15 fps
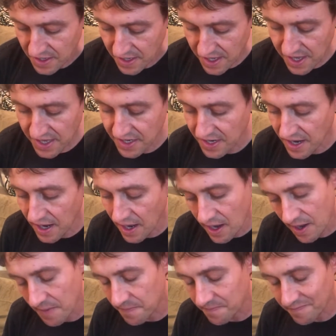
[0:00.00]
it
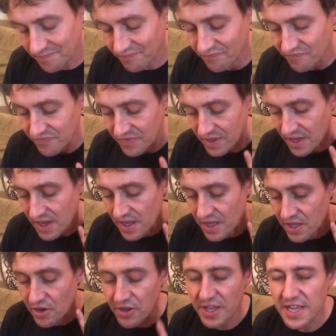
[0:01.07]
um, you
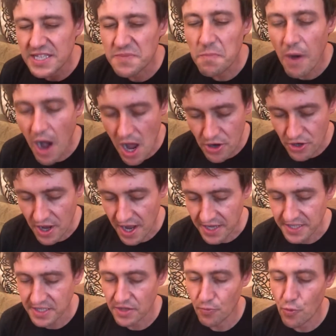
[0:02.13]
know, it's
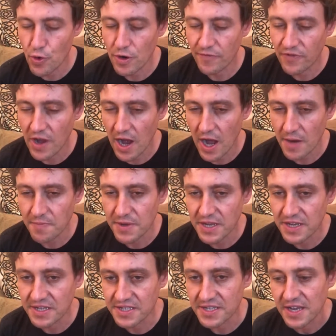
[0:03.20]
modernized the Word of God,
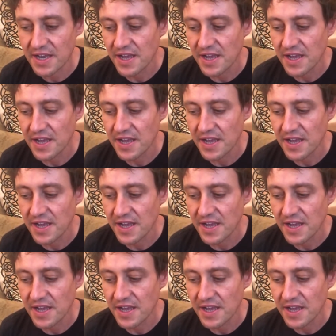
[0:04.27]
because